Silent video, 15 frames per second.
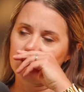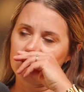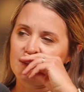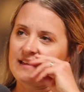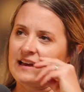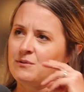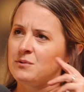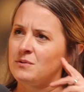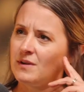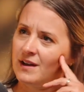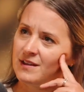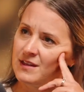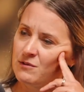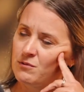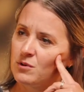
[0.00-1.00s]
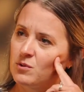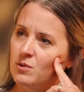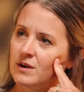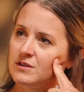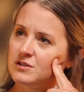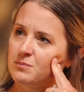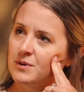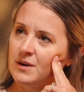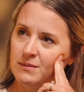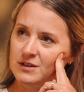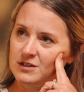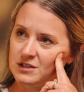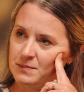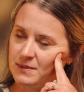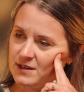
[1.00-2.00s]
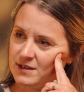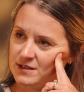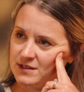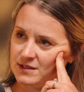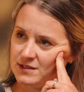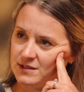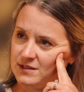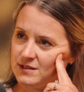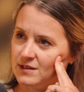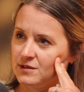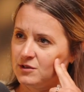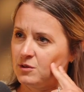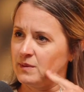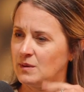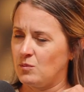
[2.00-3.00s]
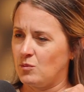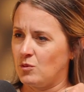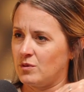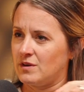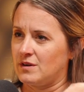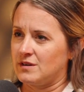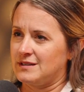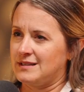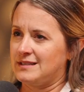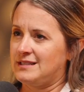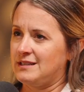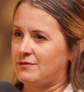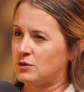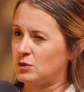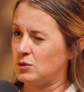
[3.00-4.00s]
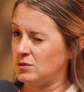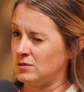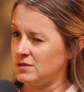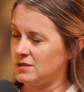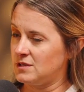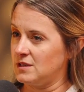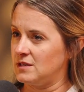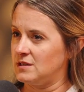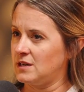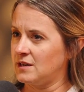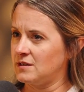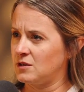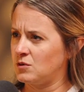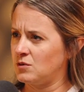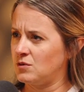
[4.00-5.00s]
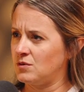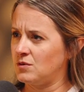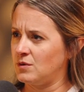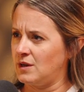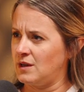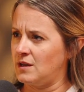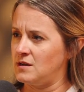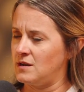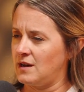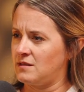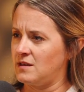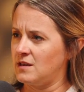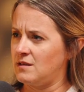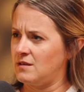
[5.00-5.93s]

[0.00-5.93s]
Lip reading: that one requires a permit just because it's a little bit more difficult and technical. And I think,